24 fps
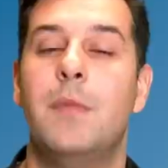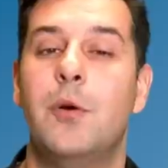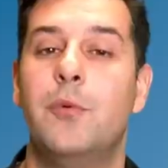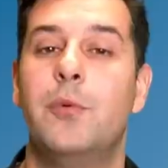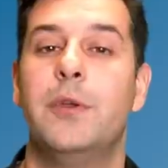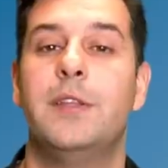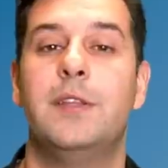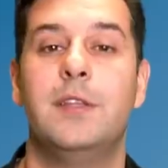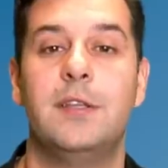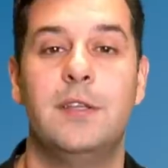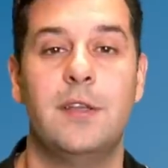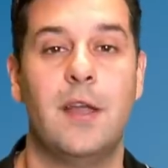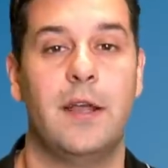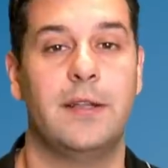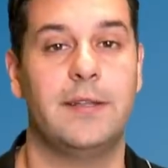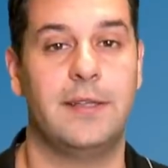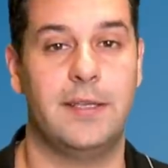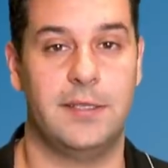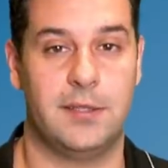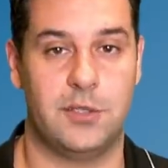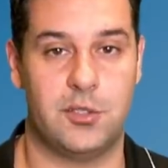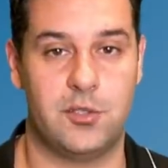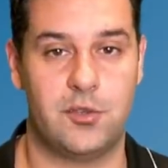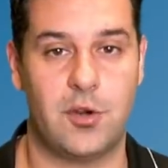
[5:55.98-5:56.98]
but we did not
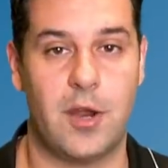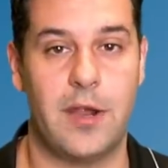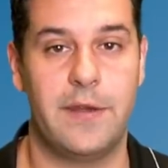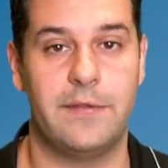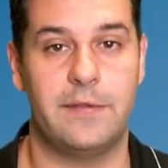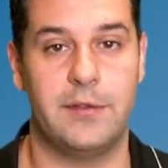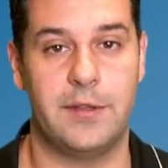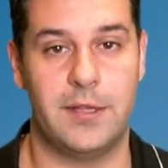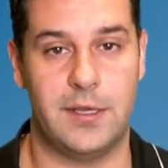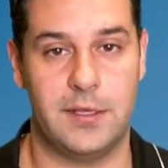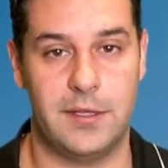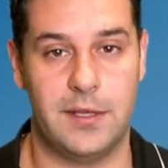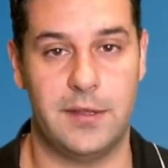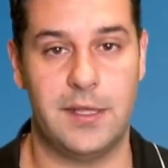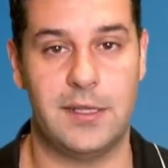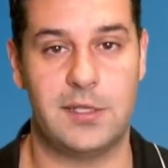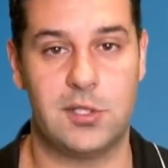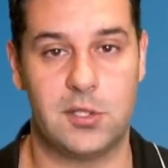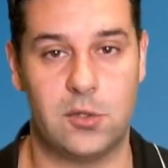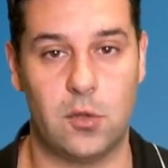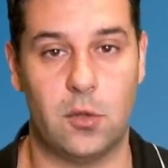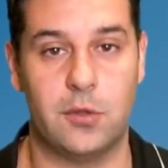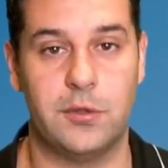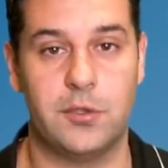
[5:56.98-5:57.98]
get the driver that
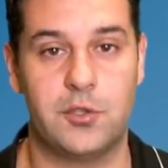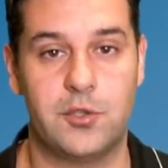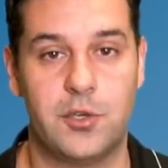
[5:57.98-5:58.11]
stole the